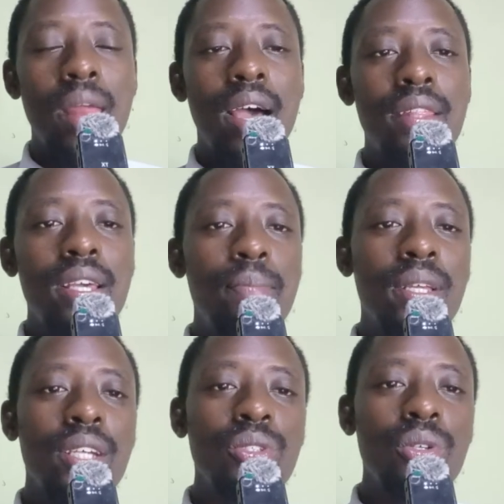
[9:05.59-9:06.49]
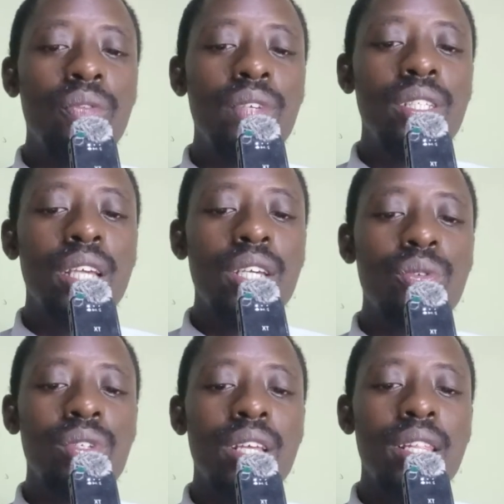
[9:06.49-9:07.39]
And the application of this case
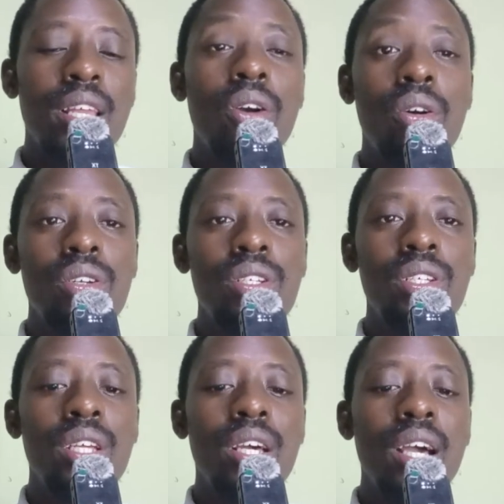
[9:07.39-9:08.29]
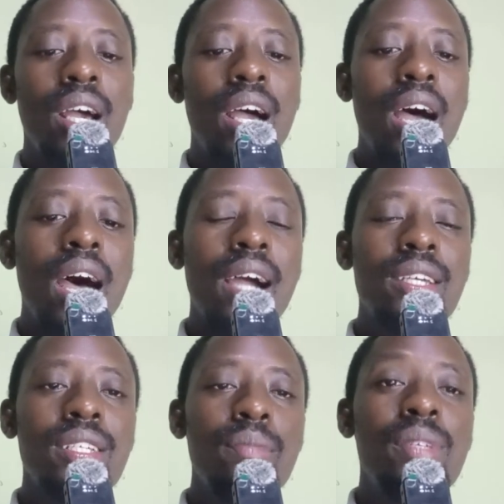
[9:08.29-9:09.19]
was that the court
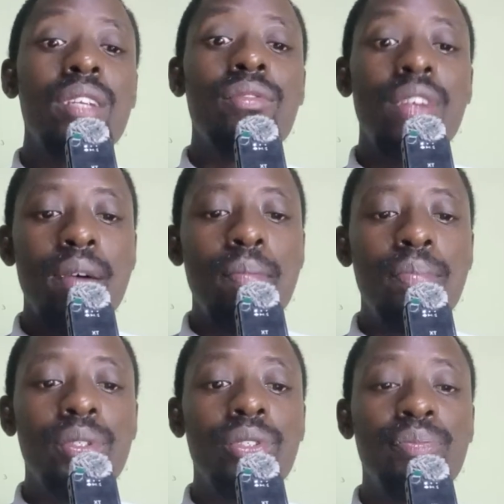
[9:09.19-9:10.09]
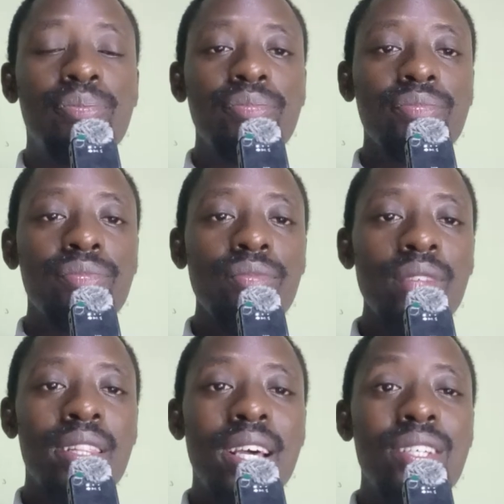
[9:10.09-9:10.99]
accepted rape,
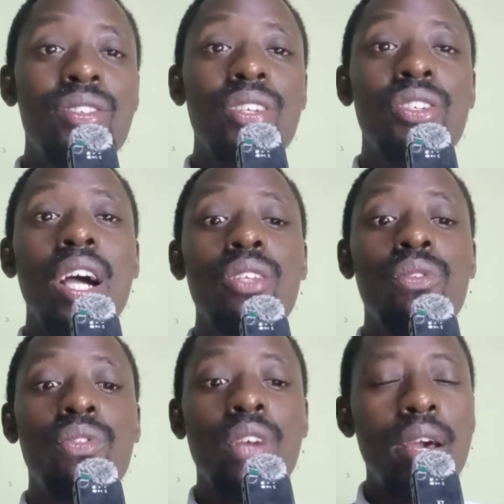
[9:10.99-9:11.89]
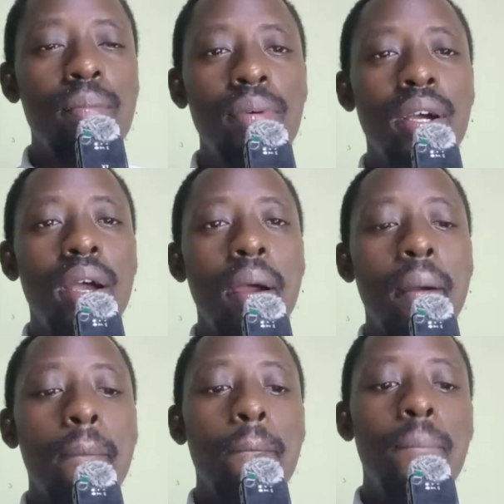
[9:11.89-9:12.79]
that is the charge of rape,
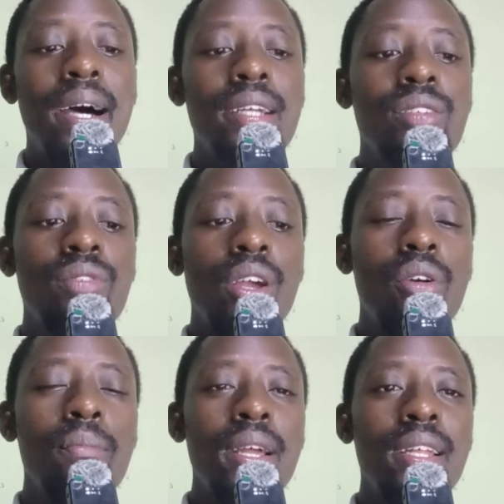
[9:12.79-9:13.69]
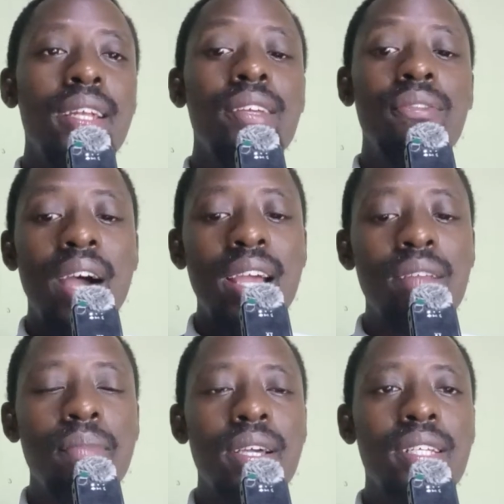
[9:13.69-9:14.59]
but recommended
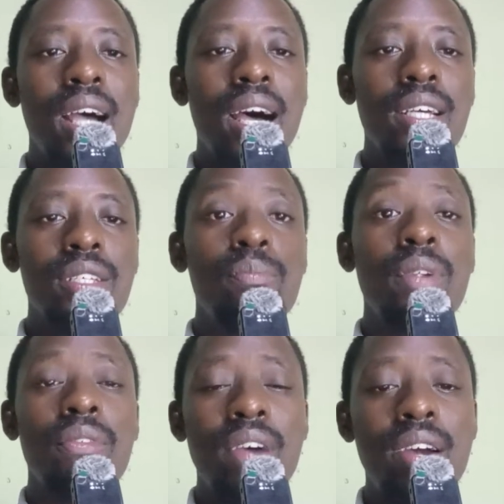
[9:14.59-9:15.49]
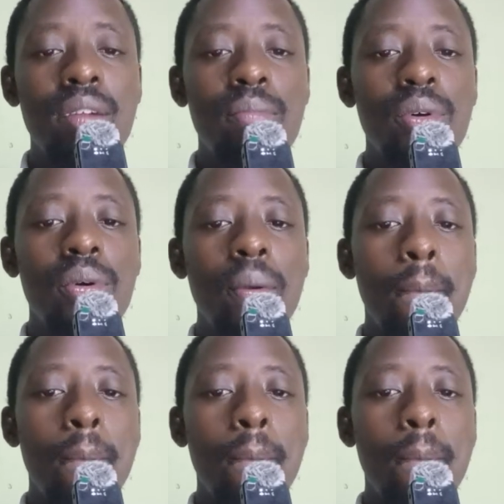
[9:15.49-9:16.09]
defilement as preferable.